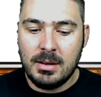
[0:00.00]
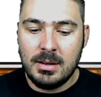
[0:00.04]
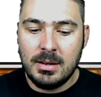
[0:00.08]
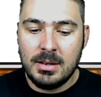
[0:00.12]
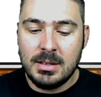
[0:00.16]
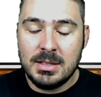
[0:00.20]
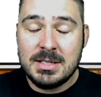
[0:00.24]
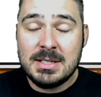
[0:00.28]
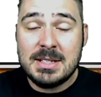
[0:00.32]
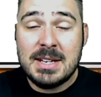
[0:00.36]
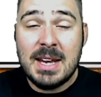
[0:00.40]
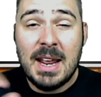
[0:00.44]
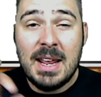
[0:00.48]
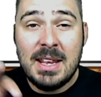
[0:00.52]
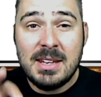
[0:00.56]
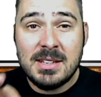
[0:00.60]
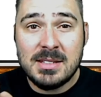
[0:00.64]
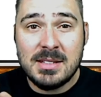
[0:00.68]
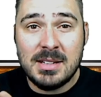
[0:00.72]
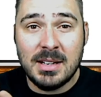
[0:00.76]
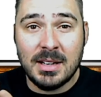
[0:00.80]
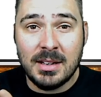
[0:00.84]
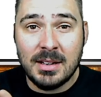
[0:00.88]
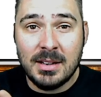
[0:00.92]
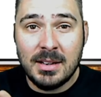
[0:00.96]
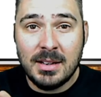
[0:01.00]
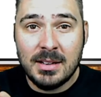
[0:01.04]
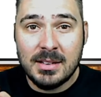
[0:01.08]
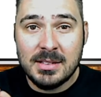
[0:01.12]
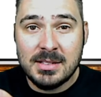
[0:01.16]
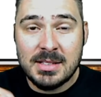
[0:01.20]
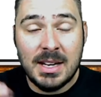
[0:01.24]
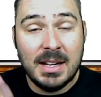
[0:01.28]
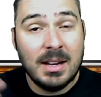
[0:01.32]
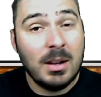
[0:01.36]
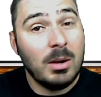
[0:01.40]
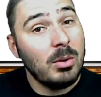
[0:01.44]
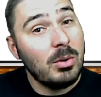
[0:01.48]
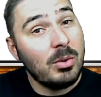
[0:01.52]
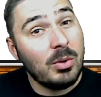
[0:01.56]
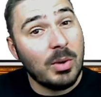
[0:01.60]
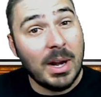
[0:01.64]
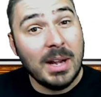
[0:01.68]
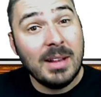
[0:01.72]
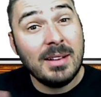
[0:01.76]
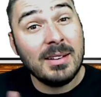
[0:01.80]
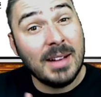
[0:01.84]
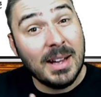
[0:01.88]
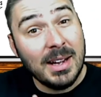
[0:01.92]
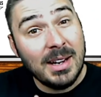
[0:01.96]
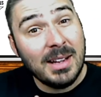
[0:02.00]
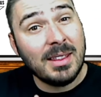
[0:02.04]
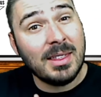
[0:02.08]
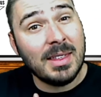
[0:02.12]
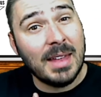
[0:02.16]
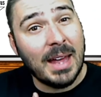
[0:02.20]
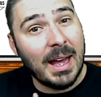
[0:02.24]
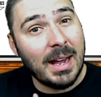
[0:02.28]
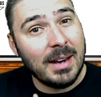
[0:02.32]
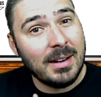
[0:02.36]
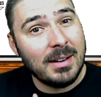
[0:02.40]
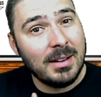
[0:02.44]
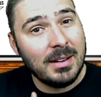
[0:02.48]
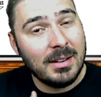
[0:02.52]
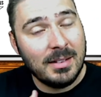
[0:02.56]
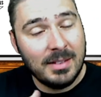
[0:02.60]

taste it, say, ooh, I like that.